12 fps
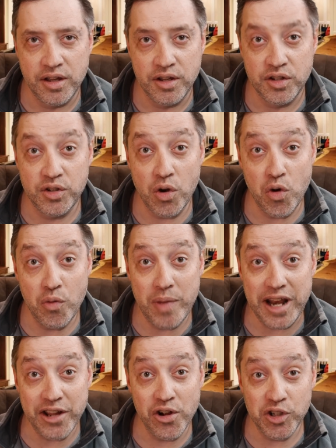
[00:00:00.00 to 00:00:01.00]
So
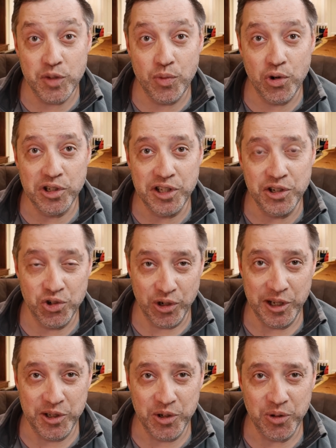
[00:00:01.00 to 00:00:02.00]
betting on sports
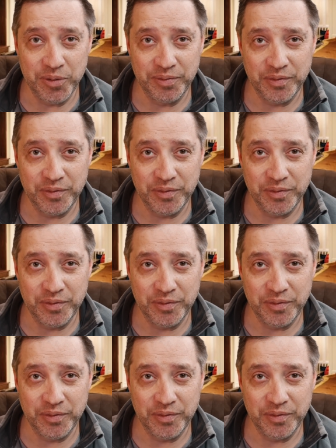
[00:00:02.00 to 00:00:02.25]
intrigues you.